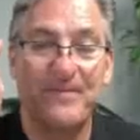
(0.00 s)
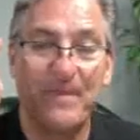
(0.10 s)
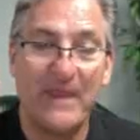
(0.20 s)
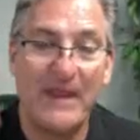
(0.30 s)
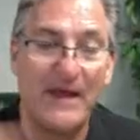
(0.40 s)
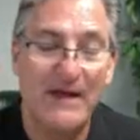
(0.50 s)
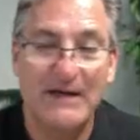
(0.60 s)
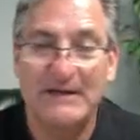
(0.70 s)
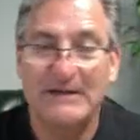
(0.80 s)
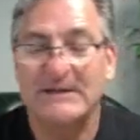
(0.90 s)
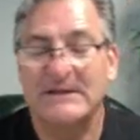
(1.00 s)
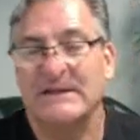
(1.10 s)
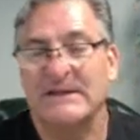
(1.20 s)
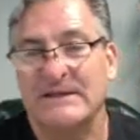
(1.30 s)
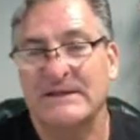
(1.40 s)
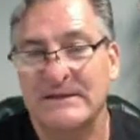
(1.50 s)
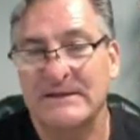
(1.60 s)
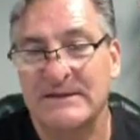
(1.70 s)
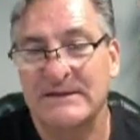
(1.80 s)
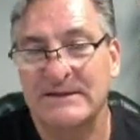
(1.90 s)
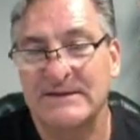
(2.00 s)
No one is speaking in this clip.